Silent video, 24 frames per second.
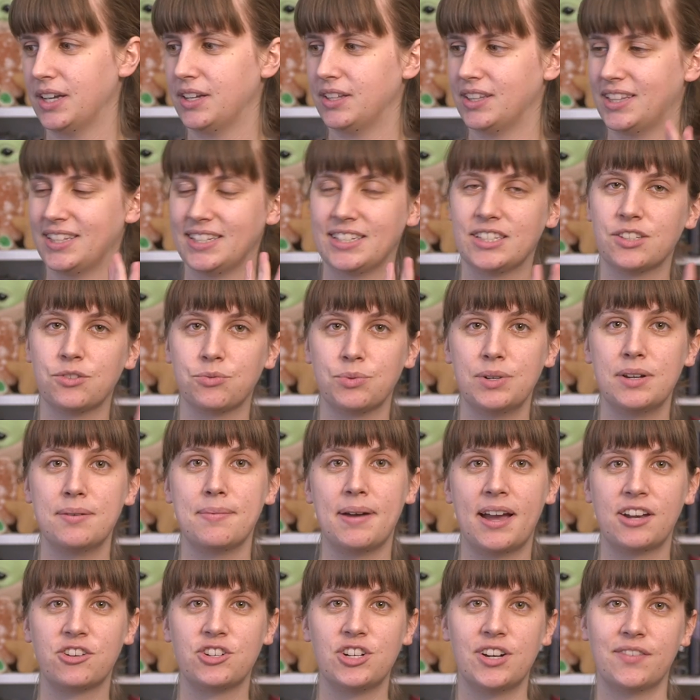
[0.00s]
This is a
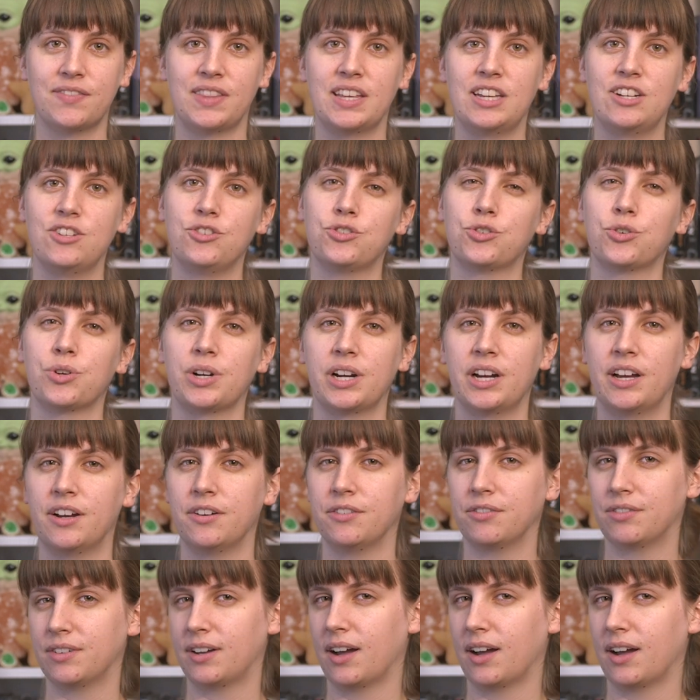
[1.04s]
reimagining of the Hindu story of